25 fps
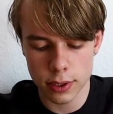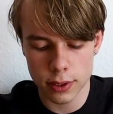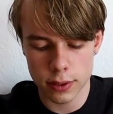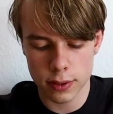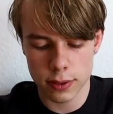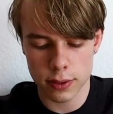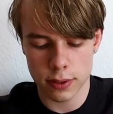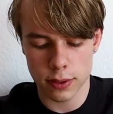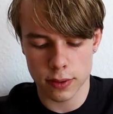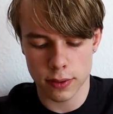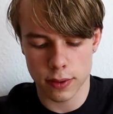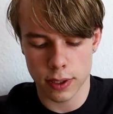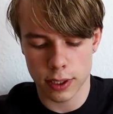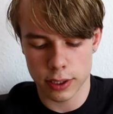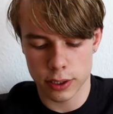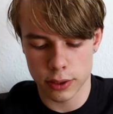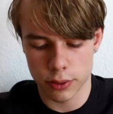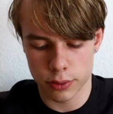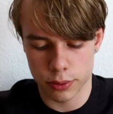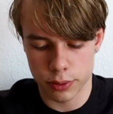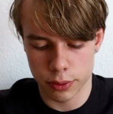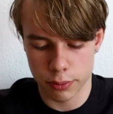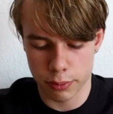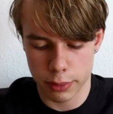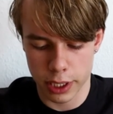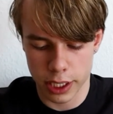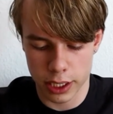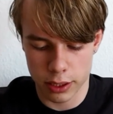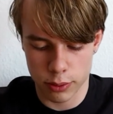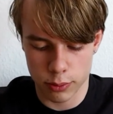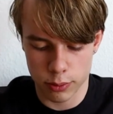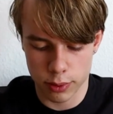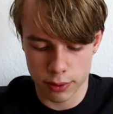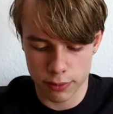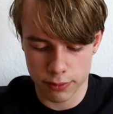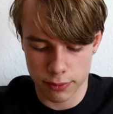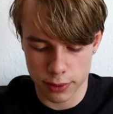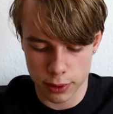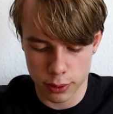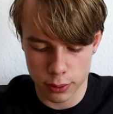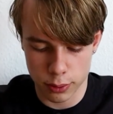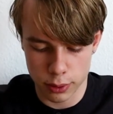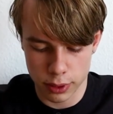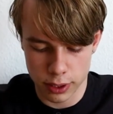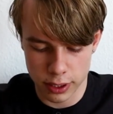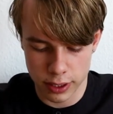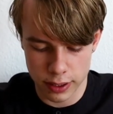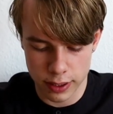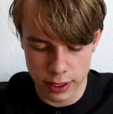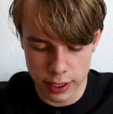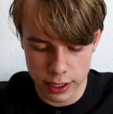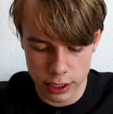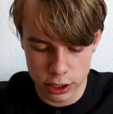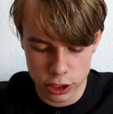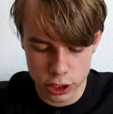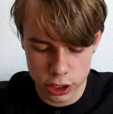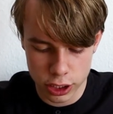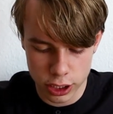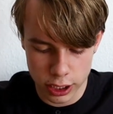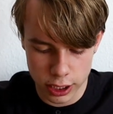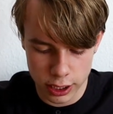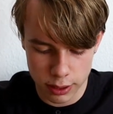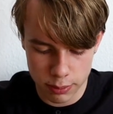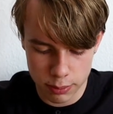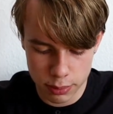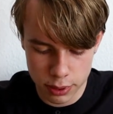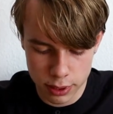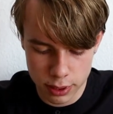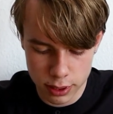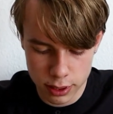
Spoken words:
so that you remain with only that shape